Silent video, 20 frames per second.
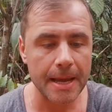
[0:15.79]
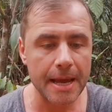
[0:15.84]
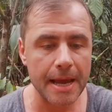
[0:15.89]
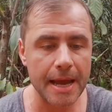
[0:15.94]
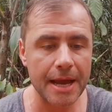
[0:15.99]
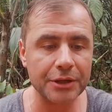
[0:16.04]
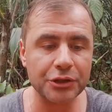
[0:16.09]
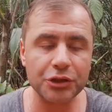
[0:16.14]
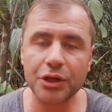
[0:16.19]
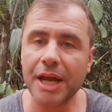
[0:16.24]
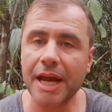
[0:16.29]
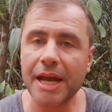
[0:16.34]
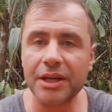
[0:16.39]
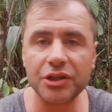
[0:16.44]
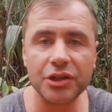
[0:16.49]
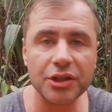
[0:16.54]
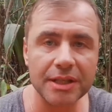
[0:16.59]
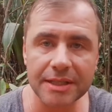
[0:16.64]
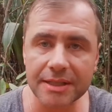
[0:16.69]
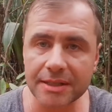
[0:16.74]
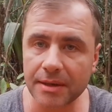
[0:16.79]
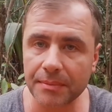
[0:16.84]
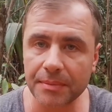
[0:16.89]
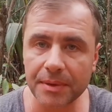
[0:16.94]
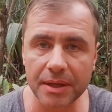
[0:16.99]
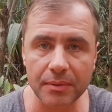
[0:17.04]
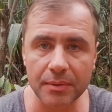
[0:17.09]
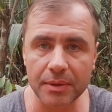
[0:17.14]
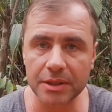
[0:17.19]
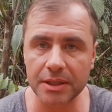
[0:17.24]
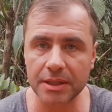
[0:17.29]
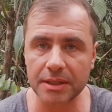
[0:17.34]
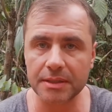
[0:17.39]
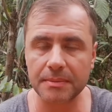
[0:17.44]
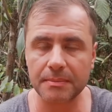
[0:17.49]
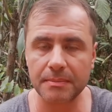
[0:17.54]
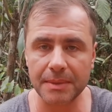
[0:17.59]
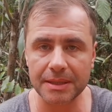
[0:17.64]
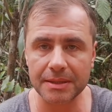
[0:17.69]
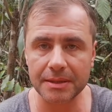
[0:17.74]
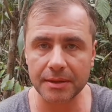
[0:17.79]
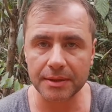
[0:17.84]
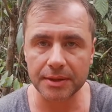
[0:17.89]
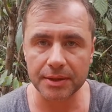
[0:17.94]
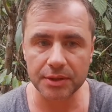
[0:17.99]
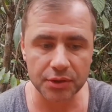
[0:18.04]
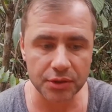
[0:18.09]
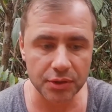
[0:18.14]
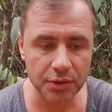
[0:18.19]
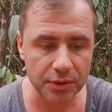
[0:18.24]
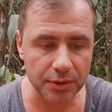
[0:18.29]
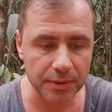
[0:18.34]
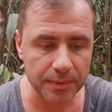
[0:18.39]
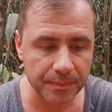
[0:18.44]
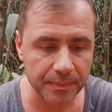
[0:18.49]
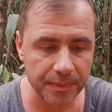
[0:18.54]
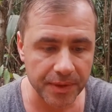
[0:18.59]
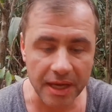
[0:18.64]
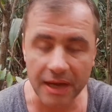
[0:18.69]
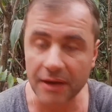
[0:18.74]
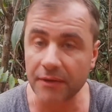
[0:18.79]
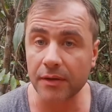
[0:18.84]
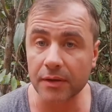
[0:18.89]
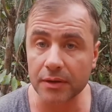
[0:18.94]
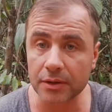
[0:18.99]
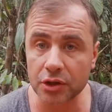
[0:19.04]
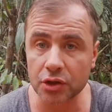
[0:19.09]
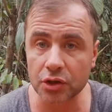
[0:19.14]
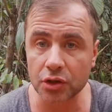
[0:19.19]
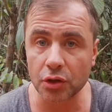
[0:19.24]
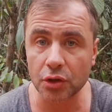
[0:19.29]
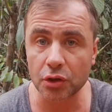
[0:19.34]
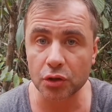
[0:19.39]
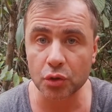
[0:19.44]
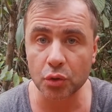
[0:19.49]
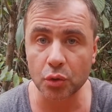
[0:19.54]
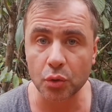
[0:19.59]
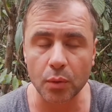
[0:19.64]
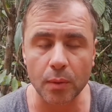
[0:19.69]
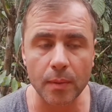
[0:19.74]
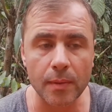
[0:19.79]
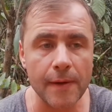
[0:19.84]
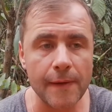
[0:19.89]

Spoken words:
Education is something which is misunderstood, if understood at all.